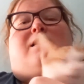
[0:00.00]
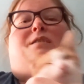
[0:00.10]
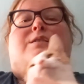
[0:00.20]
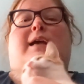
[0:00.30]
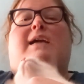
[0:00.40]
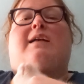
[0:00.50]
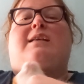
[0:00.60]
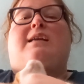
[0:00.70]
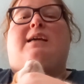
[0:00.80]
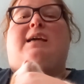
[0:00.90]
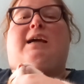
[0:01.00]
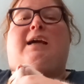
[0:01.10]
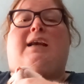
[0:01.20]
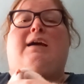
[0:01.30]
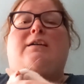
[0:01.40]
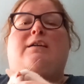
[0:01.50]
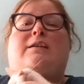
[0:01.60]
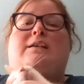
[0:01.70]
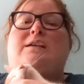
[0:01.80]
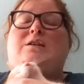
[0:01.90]
There's like a teen
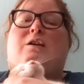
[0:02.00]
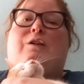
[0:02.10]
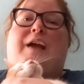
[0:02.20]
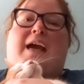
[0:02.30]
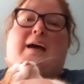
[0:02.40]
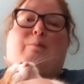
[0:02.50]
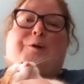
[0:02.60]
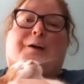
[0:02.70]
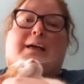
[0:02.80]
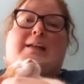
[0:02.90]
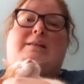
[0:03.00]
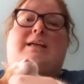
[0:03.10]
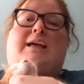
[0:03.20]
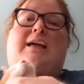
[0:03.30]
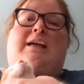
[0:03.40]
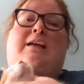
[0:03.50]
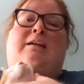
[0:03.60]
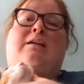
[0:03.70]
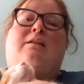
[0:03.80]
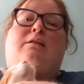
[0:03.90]
digital lab where kids
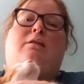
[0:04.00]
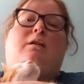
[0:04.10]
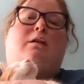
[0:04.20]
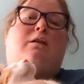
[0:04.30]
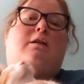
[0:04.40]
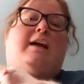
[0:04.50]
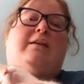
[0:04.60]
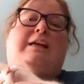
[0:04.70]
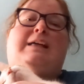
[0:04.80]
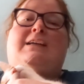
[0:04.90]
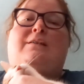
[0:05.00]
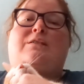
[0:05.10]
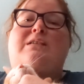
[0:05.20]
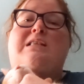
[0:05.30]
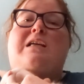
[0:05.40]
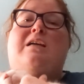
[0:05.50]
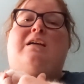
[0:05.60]
can learn how to use